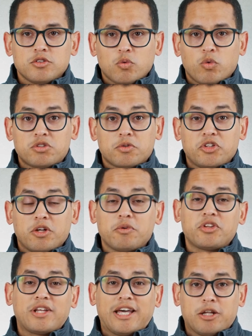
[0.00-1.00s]
Once we're done with
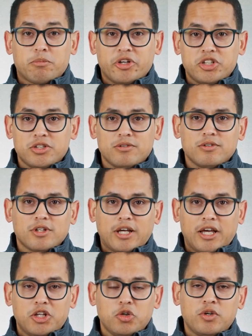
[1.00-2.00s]
the calibration
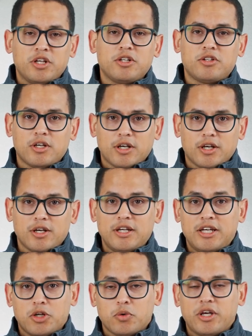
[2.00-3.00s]
and you hit
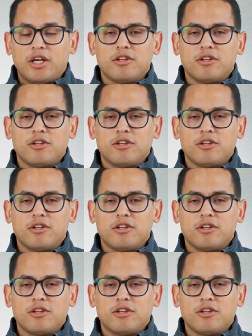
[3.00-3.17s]
OK,